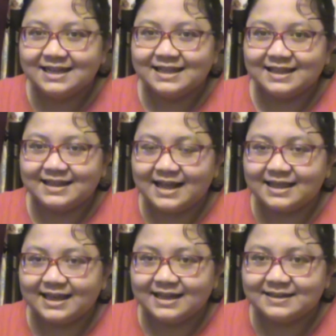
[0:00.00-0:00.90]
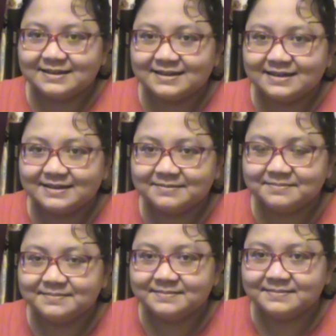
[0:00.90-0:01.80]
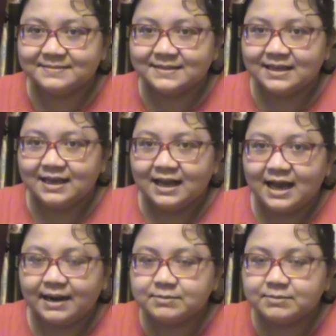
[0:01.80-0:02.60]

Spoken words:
So that's that. And